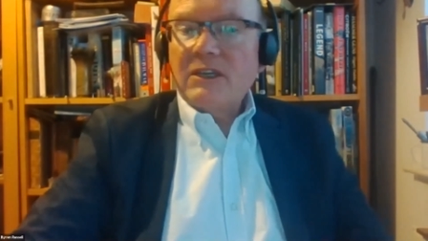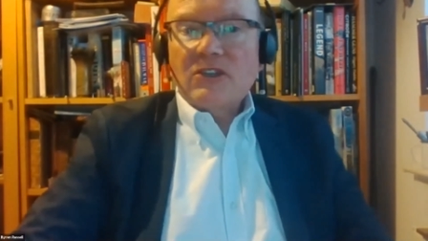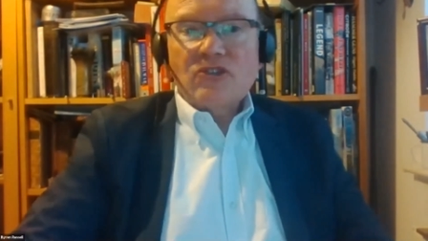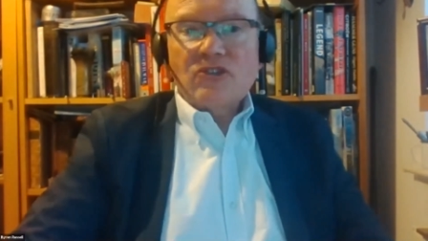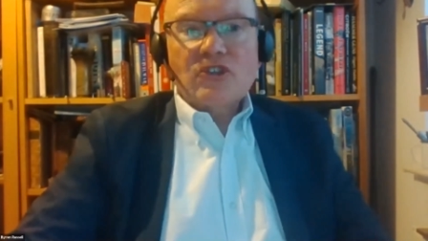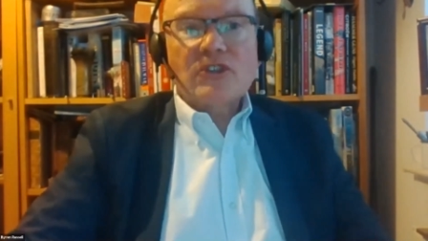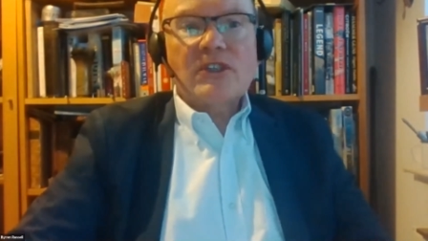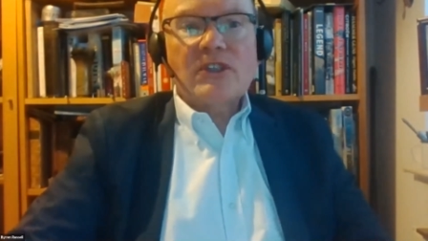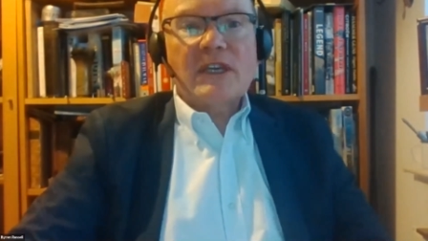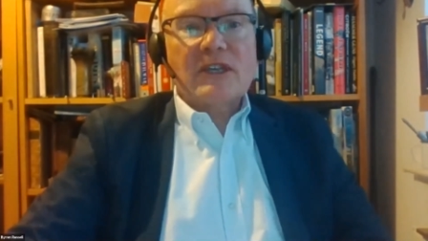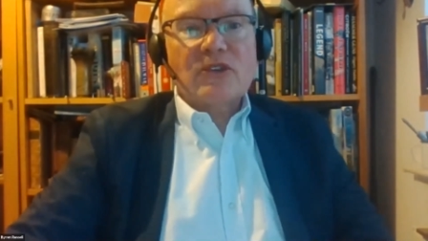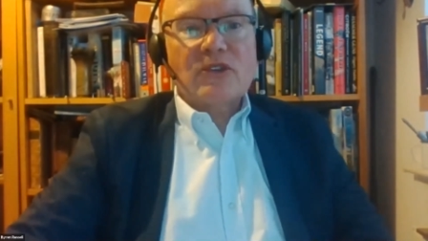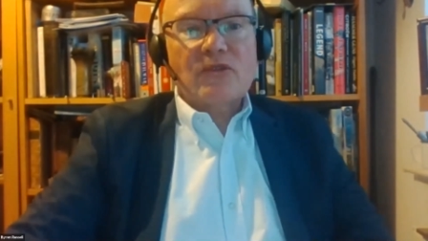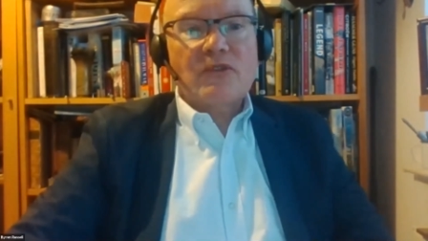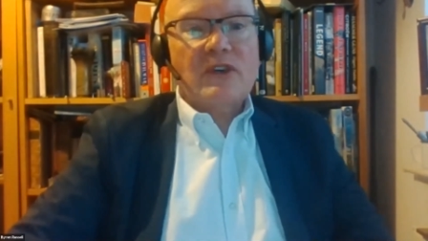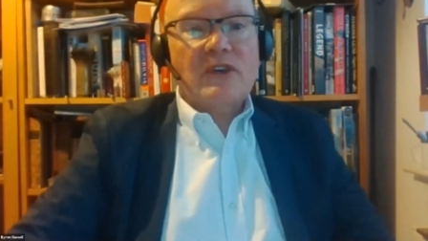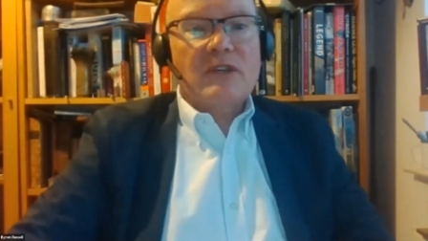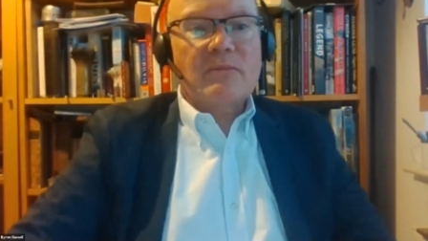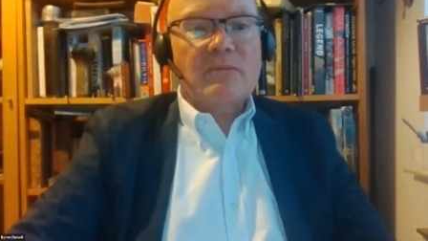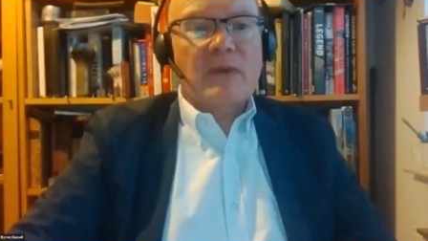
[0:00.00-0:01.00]
just to get your
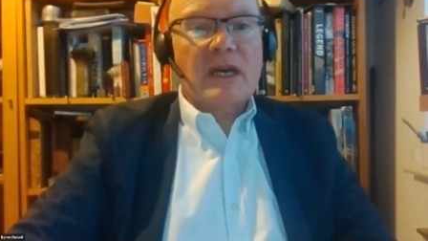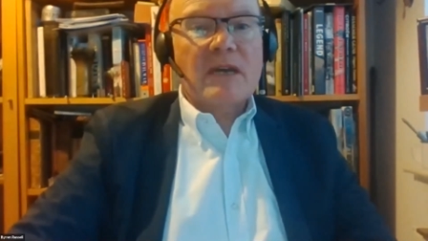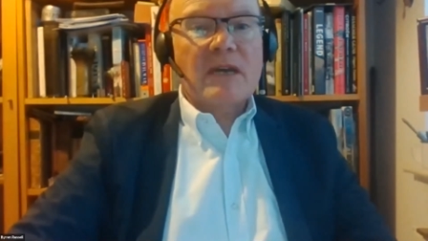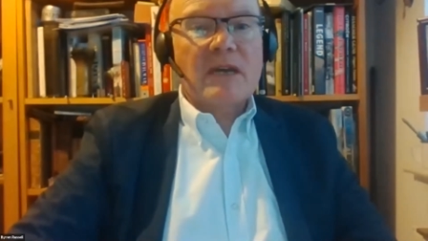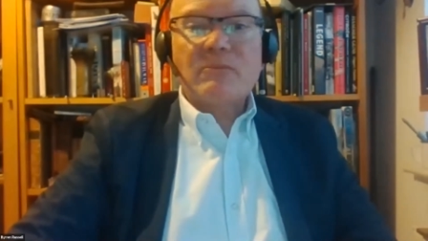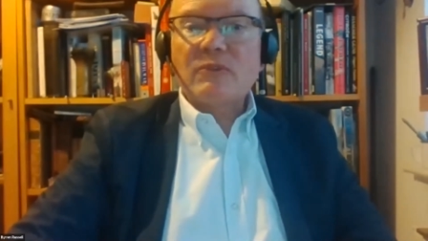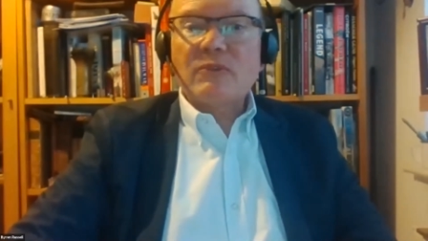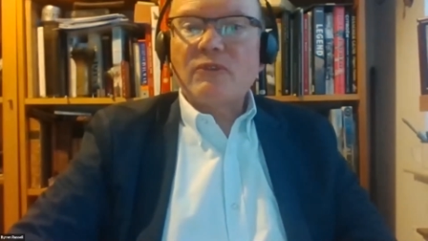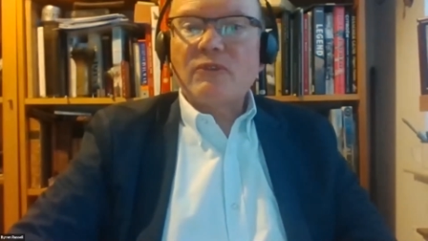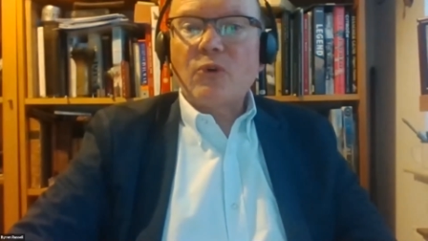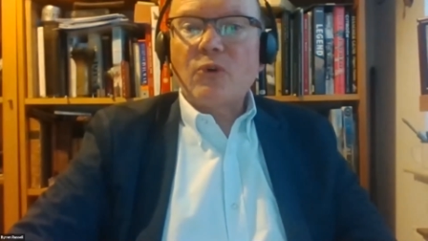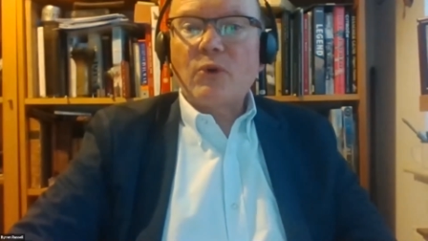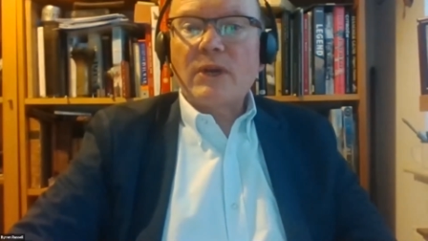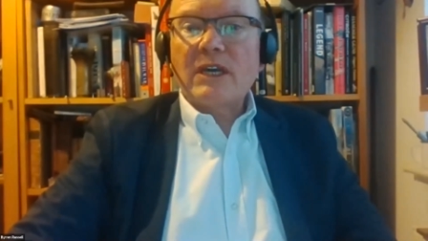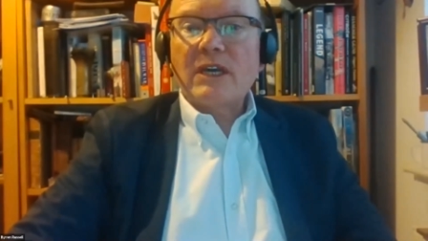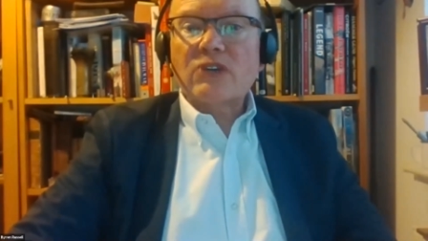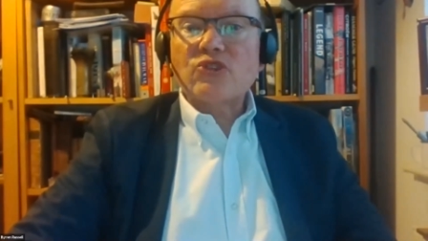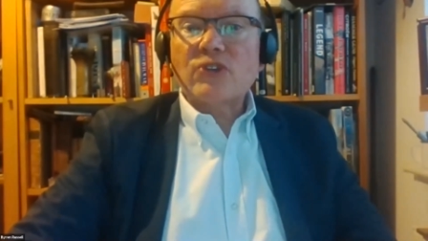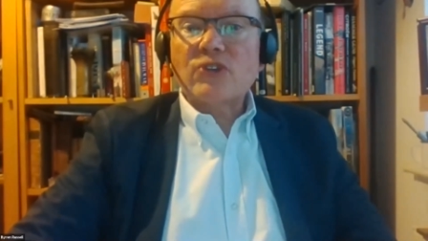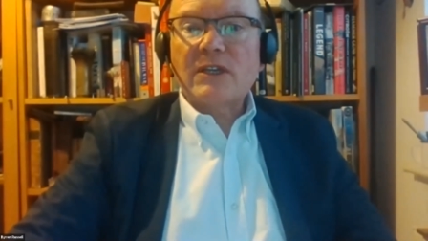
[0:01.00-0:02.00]
feedback before we
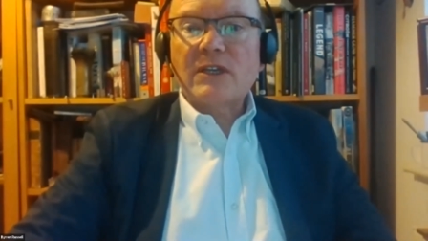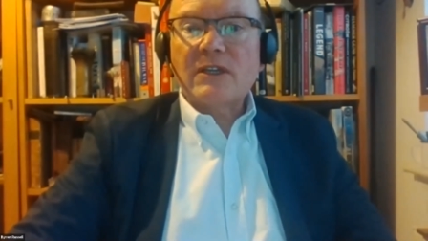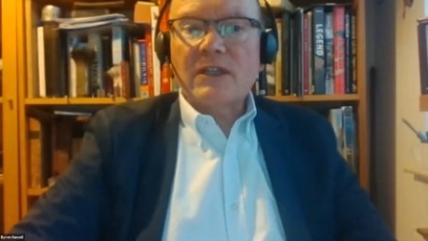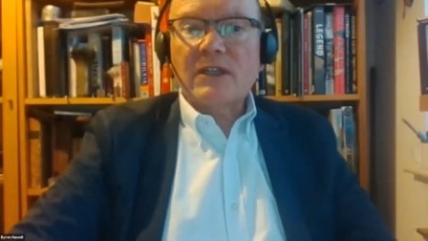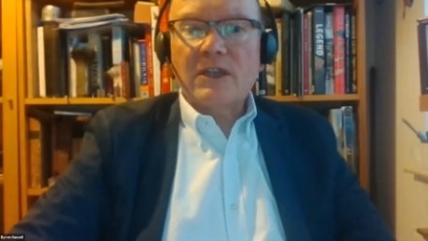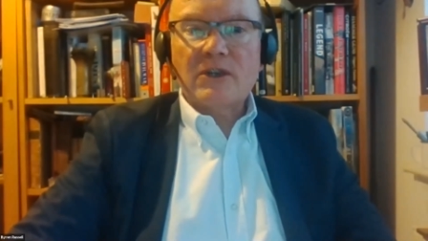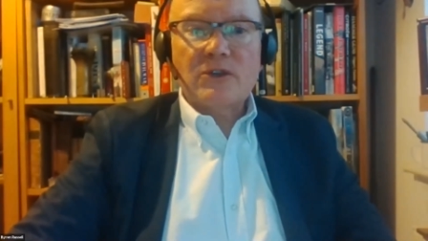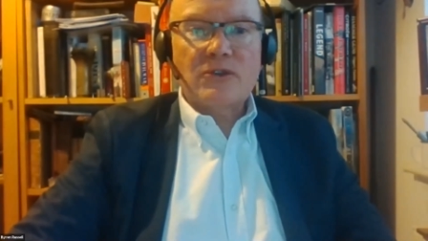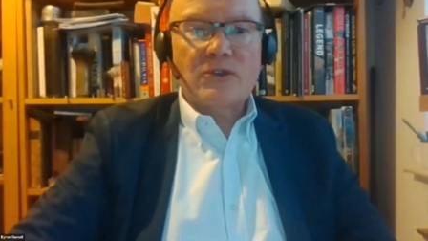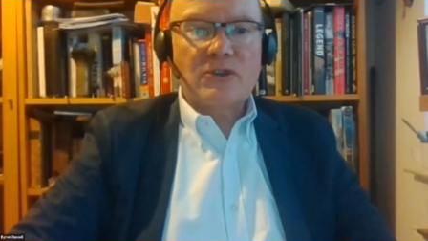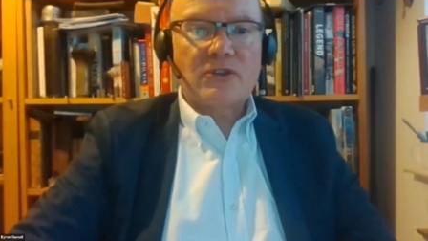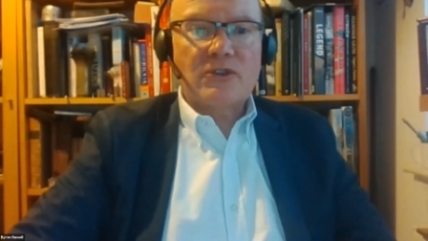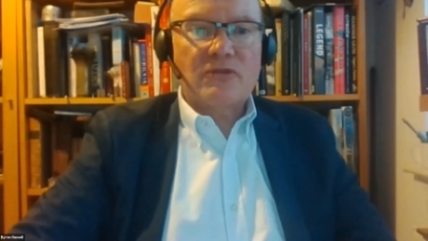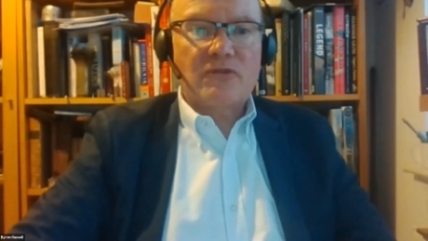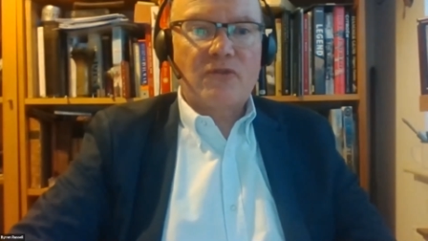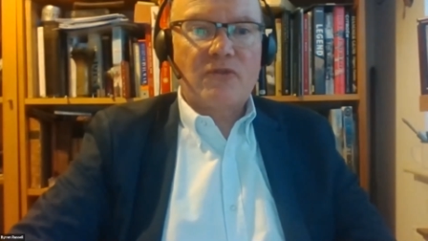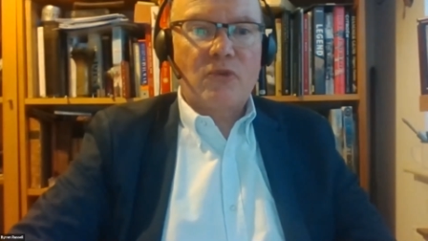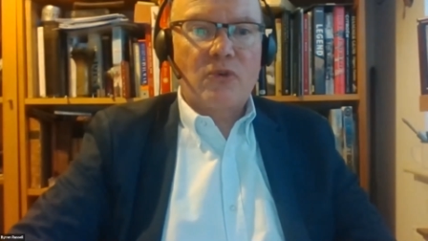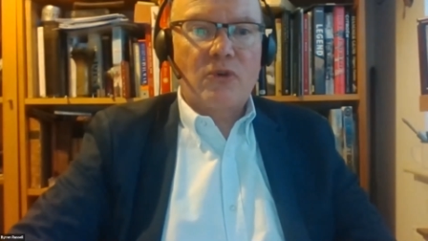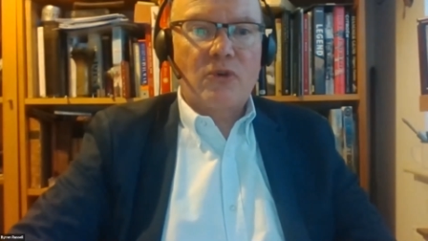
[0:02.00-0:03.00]
actually close
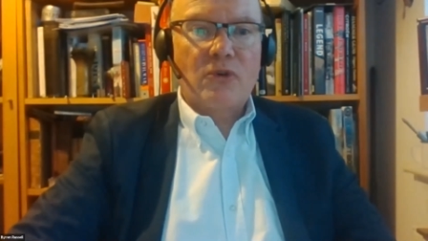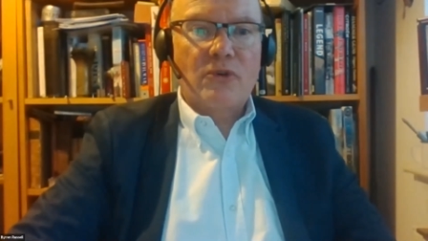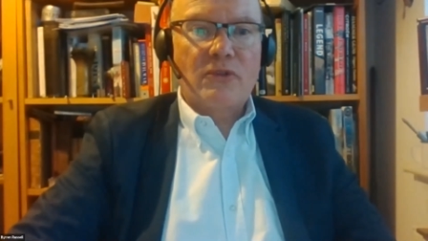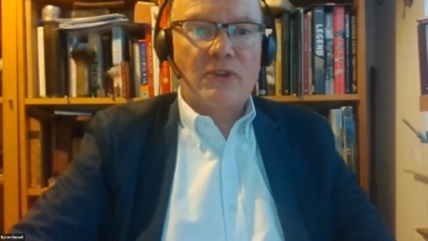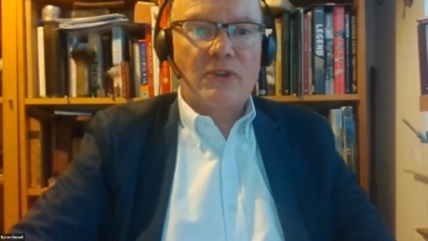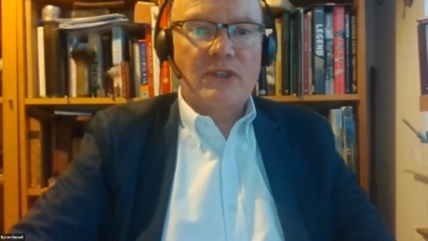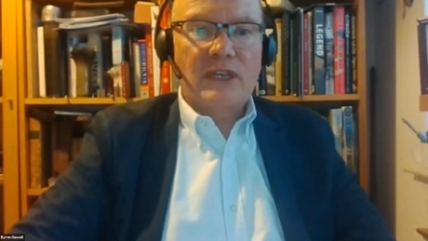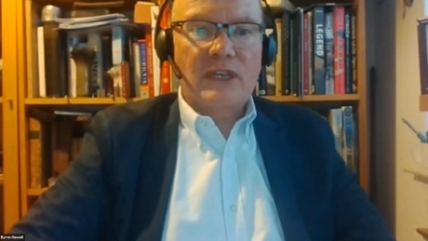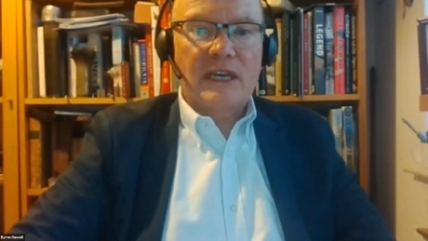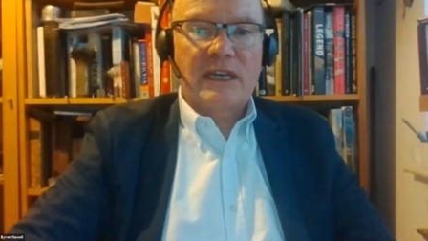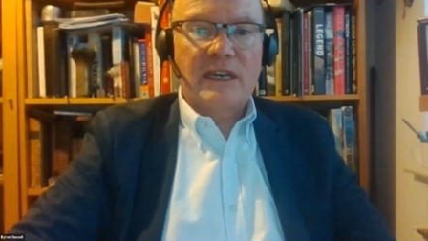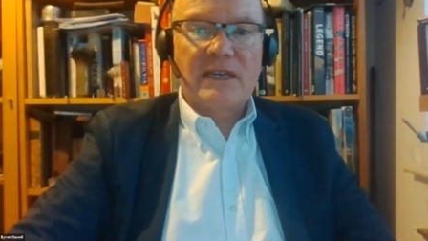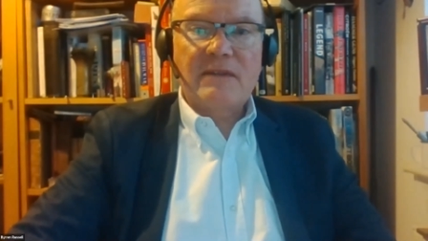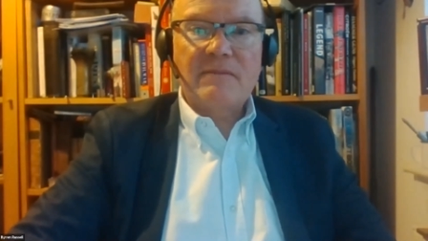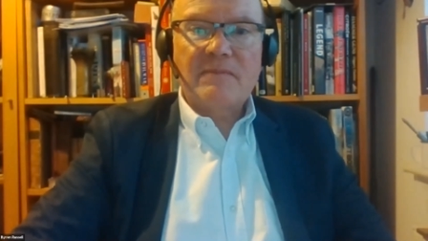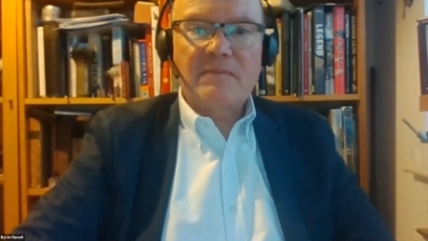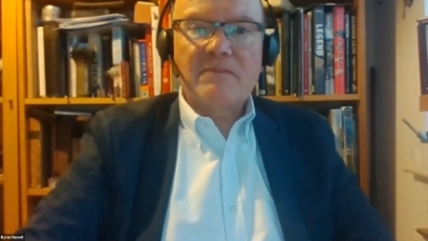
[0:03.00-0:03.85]
for the day.